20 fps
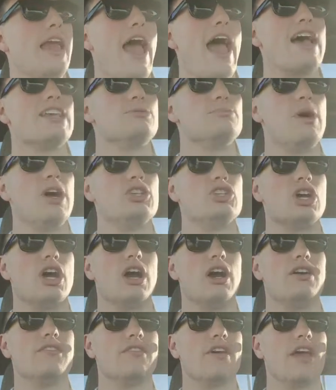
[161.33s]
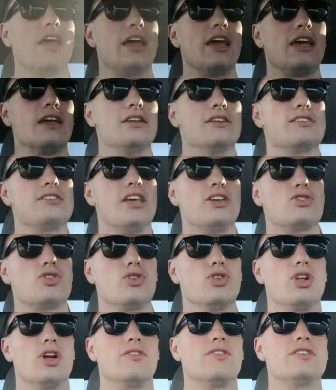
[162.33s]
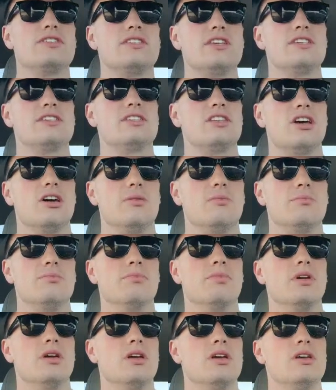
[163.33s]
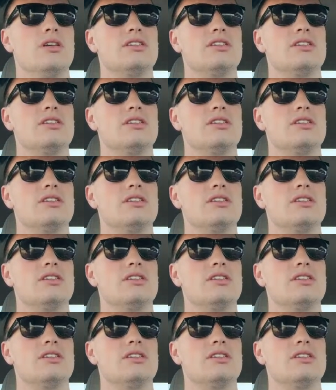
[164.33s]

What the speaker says: as much of a central nervous system